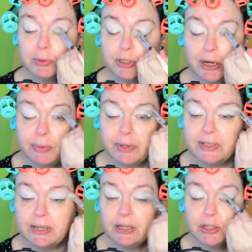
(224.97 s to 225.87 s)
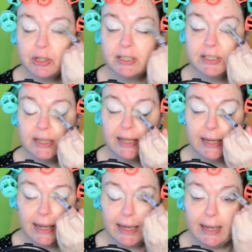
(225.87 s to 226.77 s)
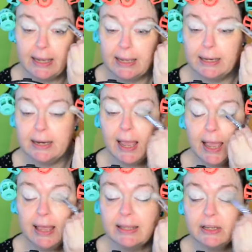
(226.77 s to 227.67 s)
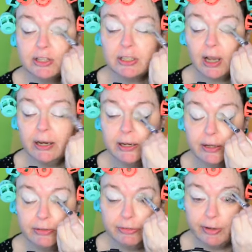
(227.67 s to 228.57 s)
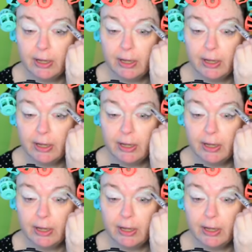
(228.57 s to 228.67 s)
which I was interested in, and then just kind of,